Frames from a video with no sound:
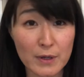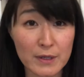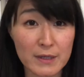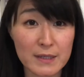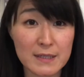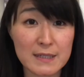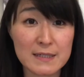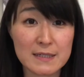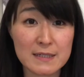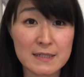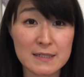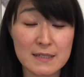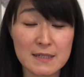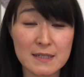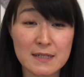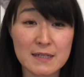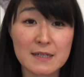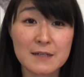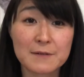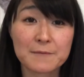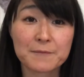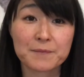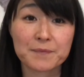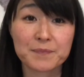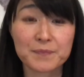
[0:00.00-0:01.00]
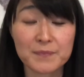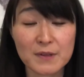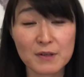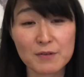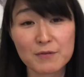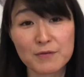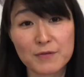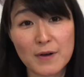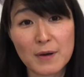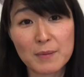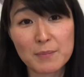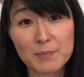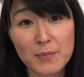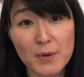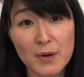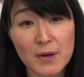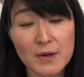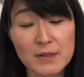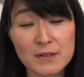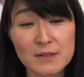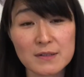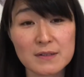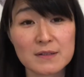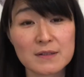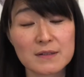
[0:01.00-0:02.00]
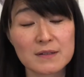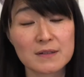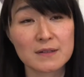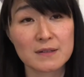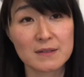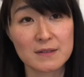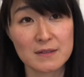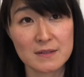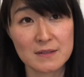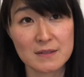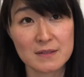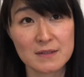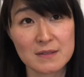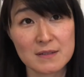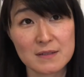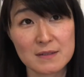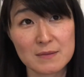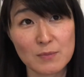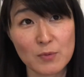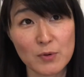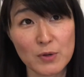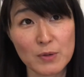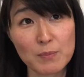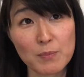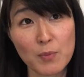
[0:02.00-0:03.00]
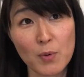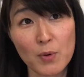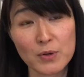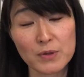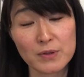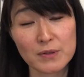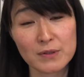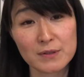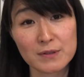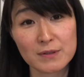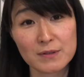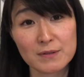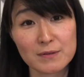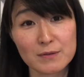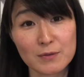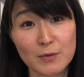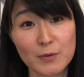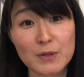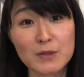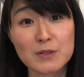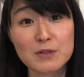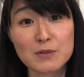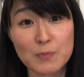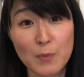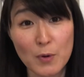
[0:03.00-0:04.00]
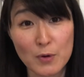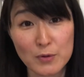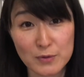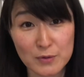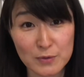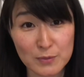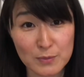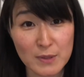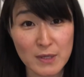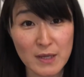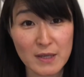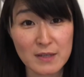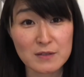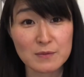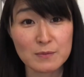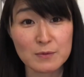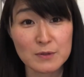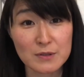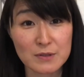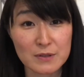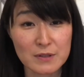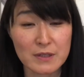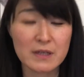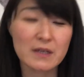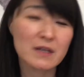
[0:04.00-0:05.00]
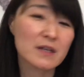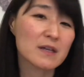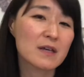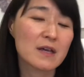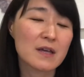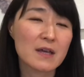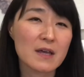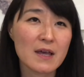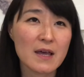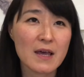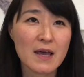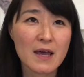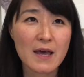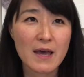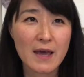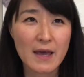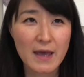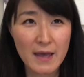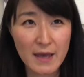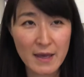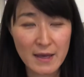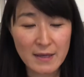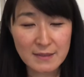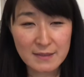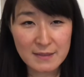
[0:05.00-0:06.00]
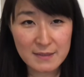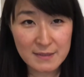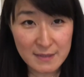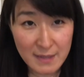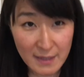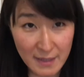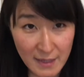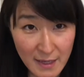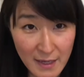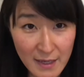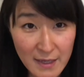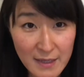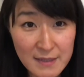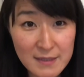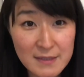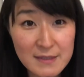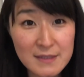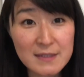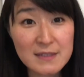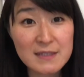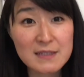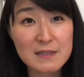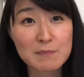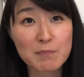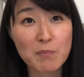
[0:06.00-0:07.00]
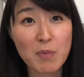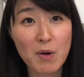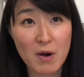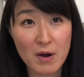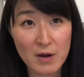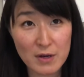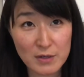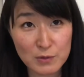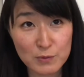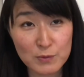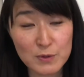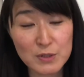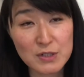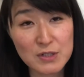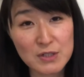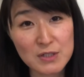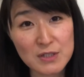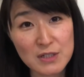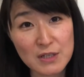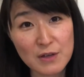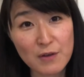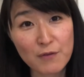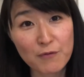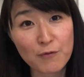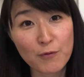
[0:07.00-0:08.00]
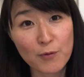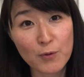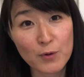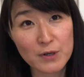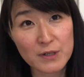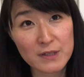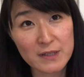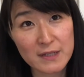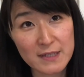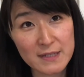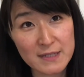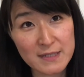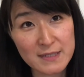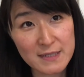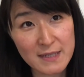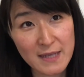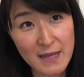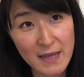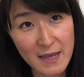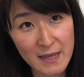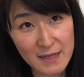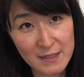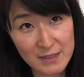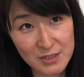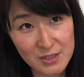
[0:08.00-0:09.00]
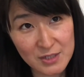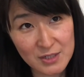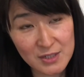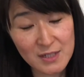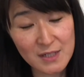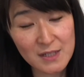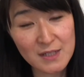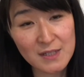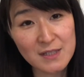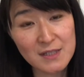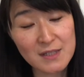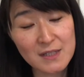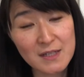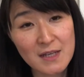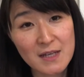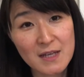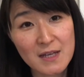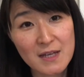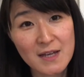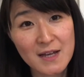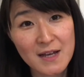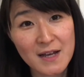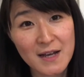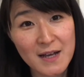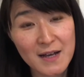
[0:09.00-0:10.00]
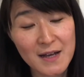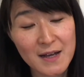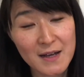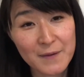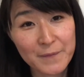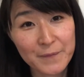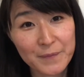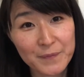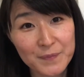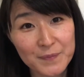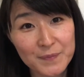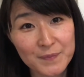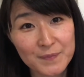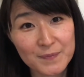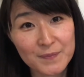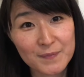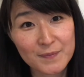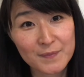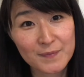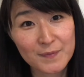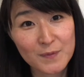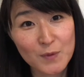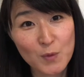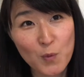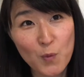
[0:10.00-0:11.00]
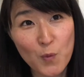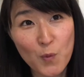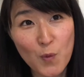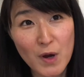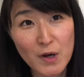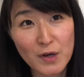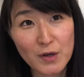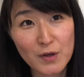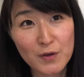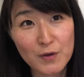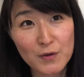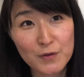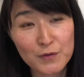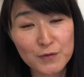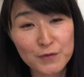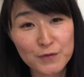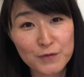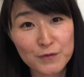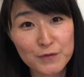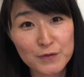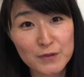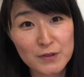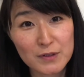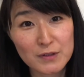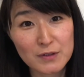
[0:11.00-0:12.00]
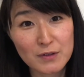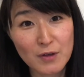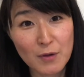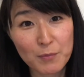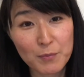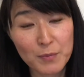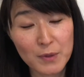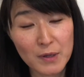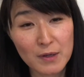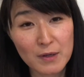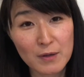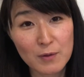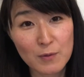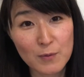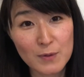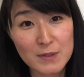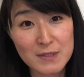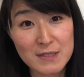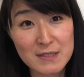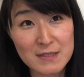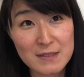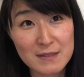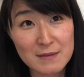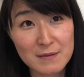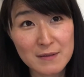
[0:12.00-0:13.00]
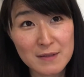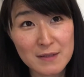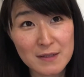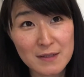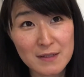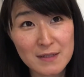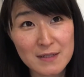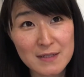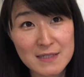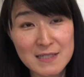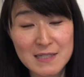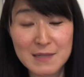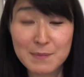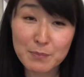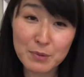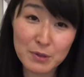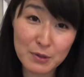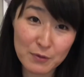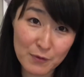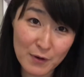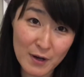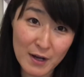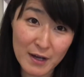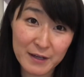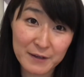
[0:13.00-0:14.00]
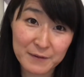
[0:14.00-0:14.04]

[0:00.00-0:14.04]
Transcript: easy, fun part is more important. So it spoke to me especially. And the second part, which is effortless action, one of the topic was simplify.